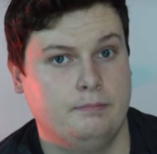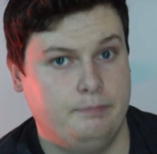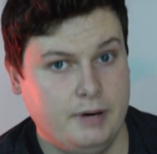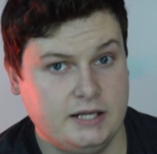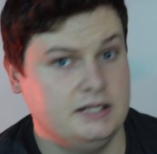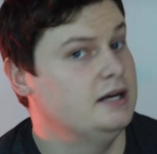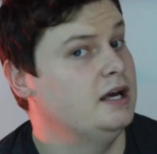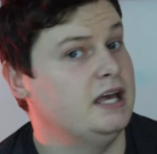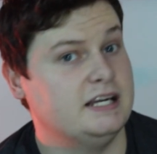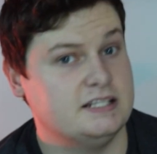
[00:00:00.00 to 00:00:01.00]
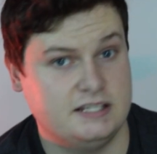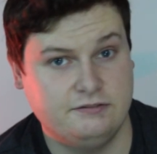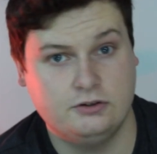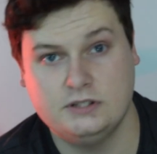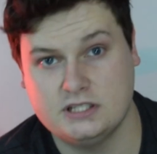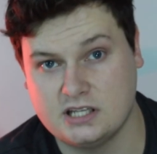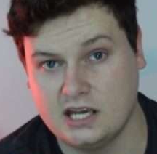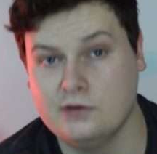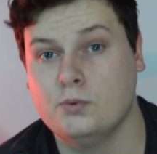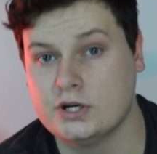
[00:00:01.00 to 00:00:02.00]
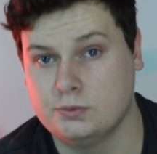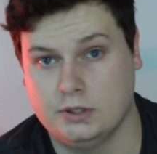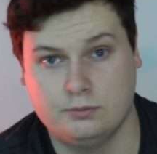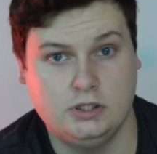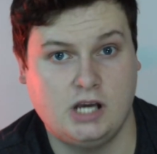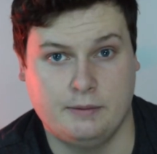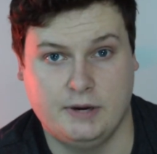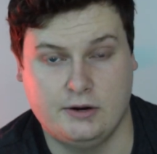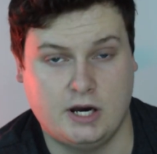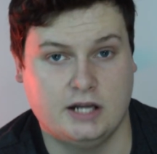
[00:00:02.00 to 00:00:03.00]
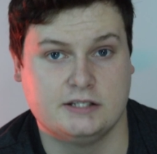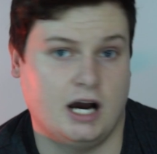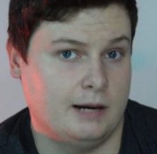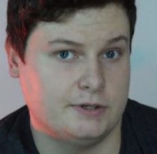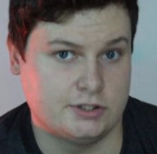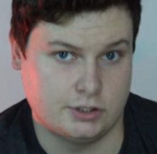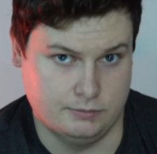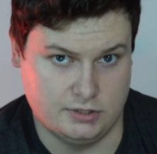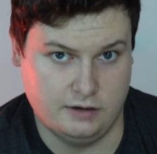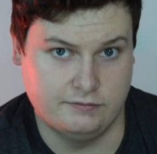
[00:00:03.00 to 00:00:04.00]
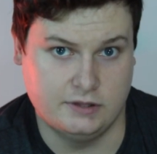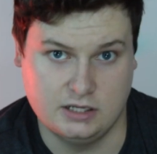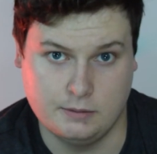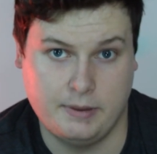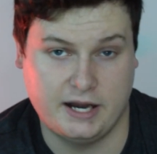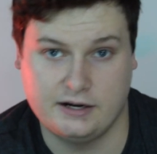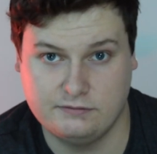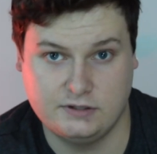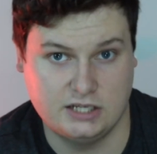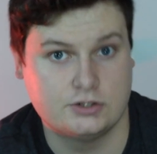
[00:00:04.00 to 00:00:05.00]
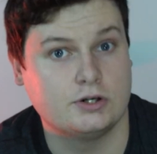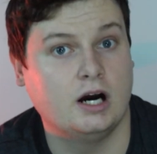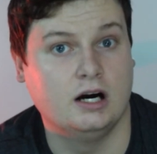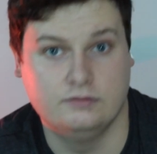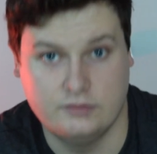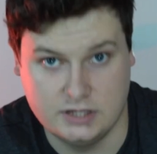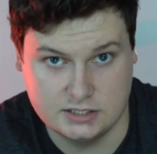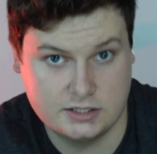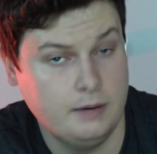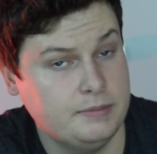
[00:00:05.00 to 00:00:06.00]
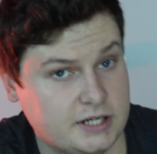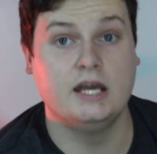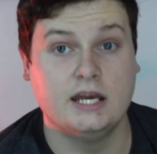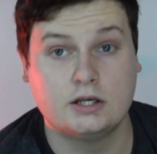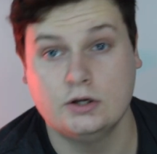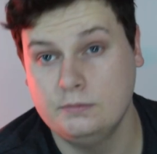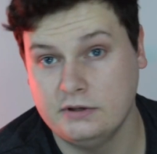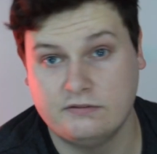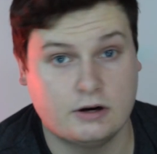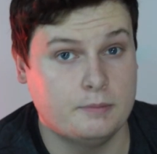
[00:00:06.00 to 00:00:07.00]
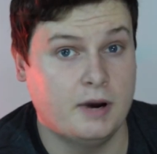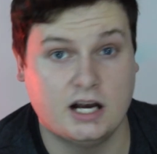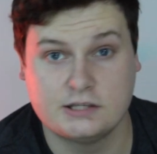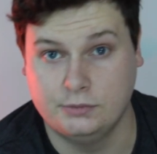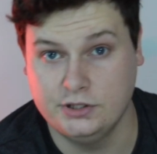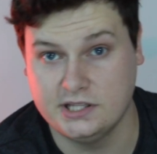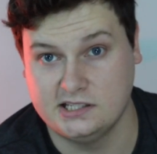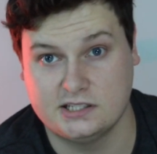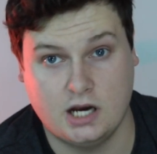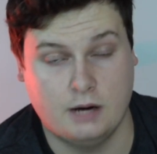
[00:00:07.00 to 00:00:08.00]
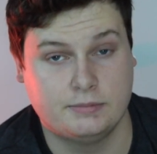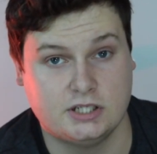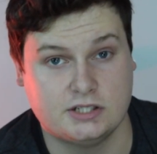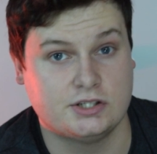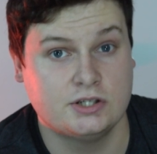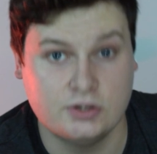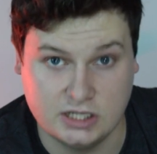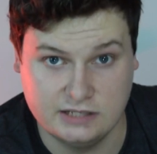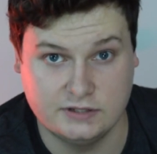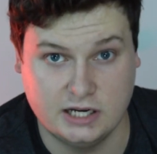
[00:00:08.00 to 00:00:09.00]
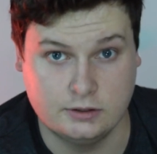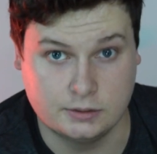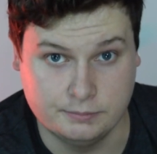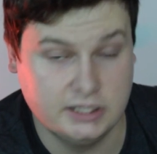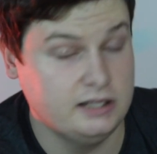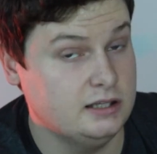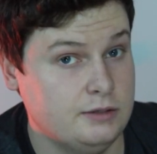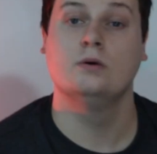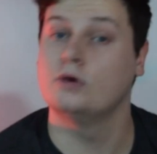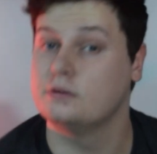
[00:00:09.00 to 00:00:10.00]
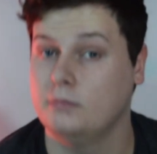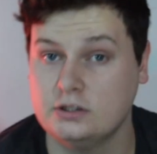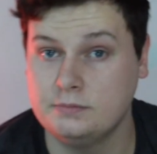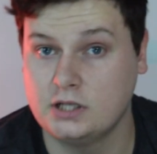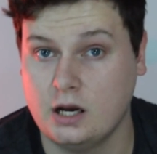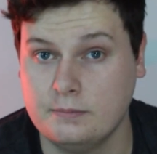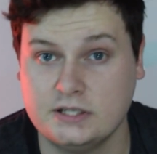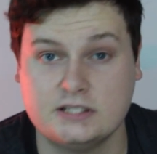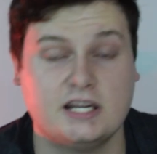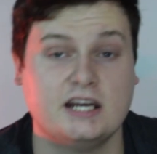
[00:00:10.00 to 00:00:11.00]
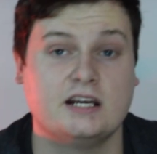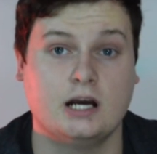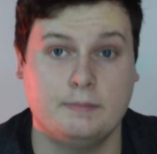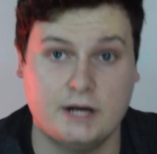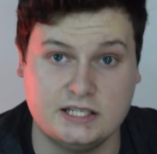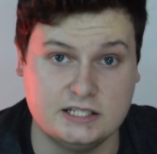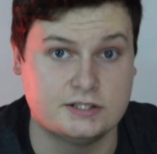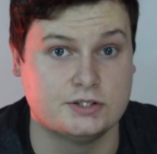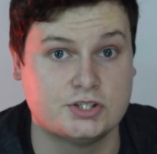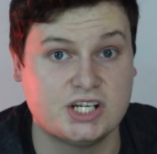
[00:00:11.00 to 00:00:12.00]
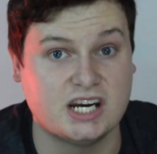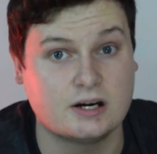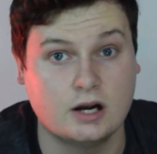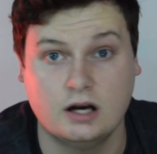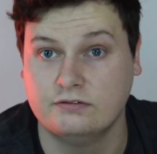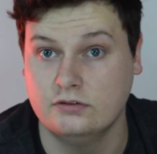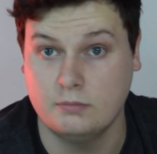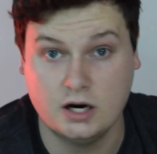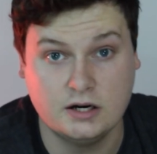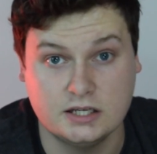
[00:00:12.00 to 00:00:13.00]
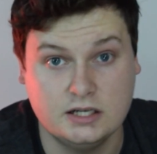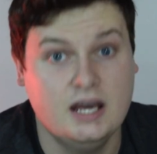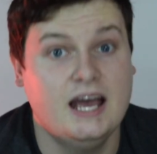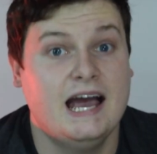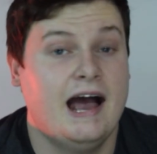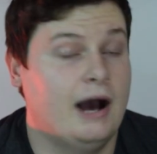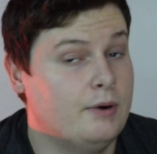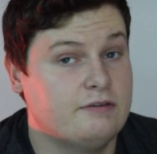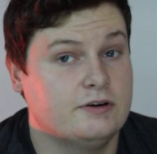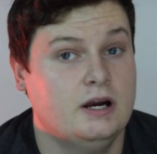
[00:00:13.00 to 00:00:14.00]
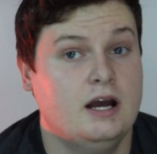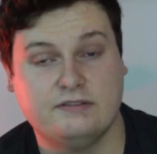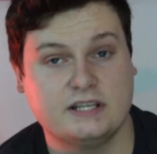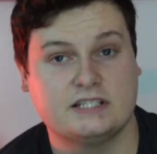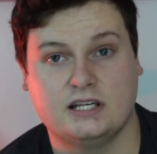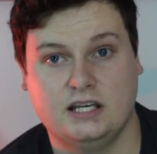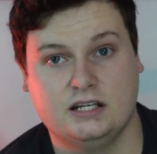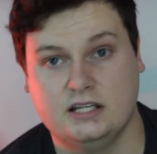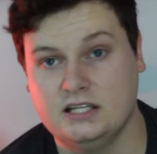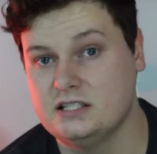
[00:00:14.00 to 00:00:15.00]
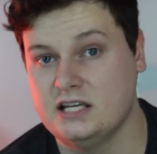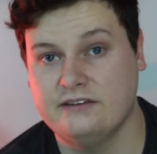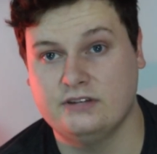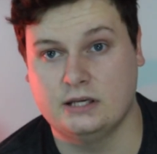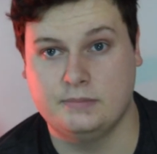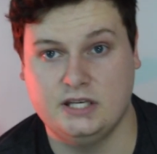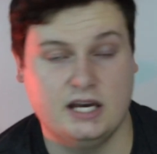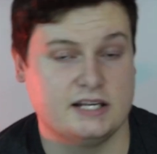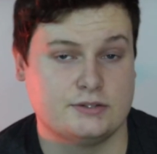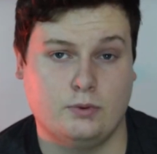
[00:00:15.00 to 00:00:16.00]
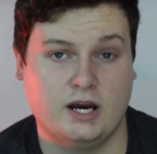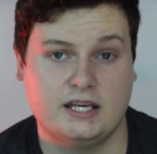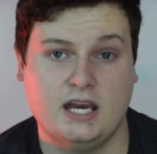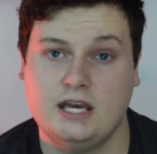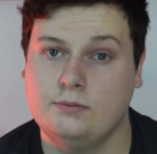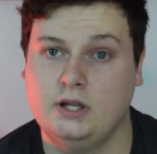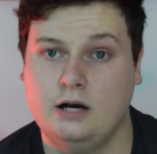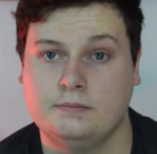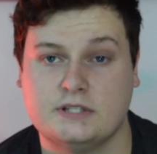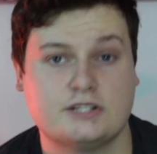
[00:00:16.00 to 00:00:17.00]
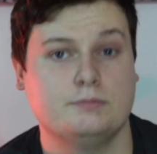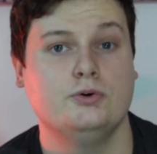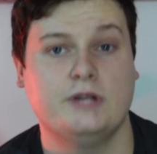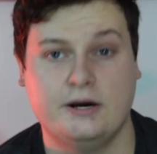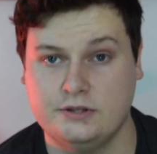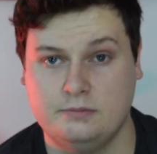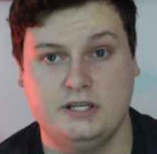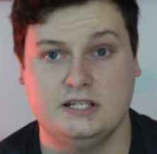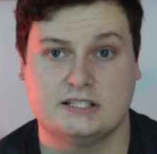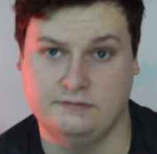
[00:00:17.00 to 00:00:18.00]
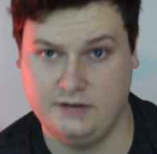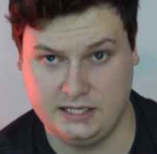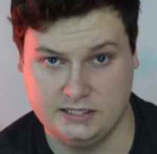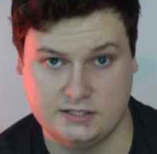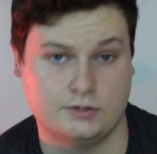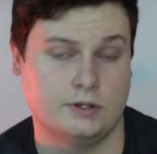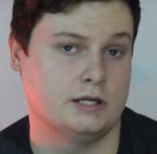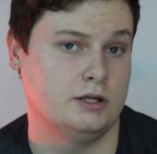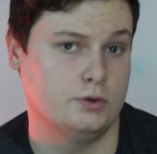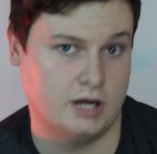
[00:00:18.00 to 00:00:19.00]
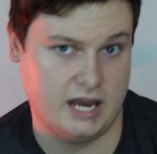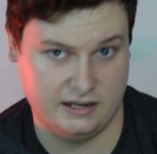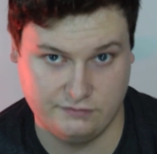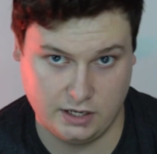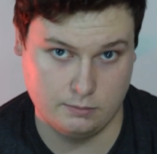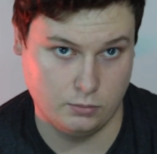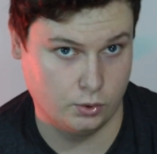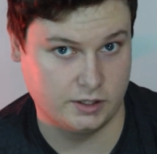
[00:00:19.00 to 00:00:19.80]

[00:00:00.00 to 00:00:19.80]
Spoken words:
but it is difficult to say which one will come out on top in terms of the competitive nature of these companies. It could be very possible that this competition could even out completely, with multiple companies taking up a decent share of the market. However, investing in an ETF like PSYK will help to smooth out the peaks and valleys, so then you can have a more